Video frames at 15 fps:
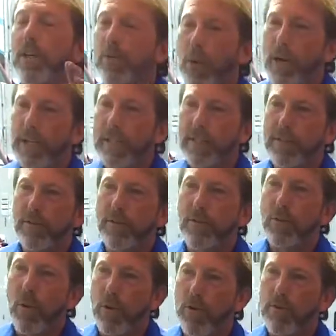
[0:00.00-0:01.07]
Twice the
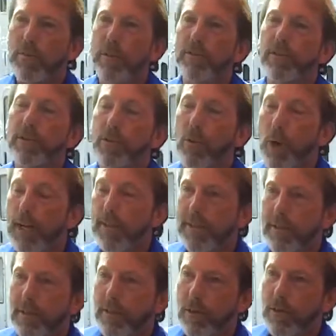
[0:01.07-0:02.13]
water removers, twice
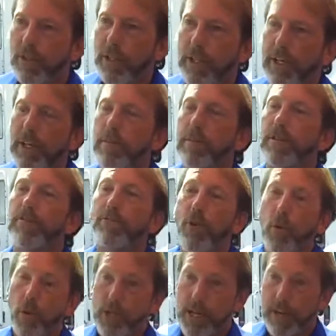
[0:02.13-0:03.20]
the corrosion inhibitors,
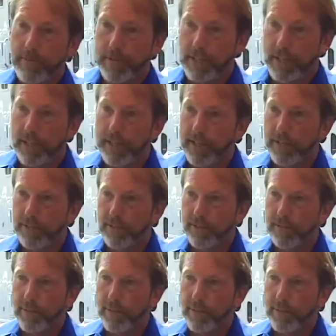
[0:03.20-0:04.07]
4 times the cleaners.